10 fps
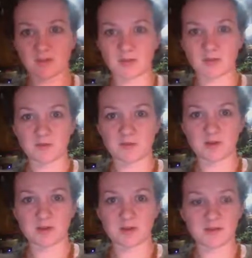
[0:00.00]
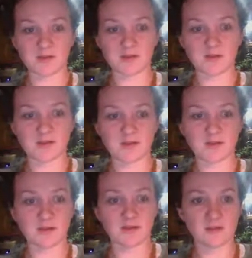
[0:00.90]
Pocket,
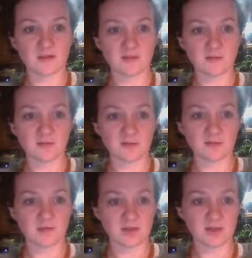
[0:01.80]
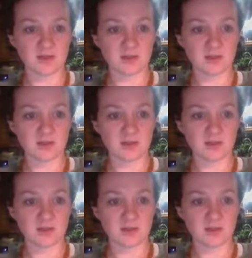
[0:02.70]
posting it in the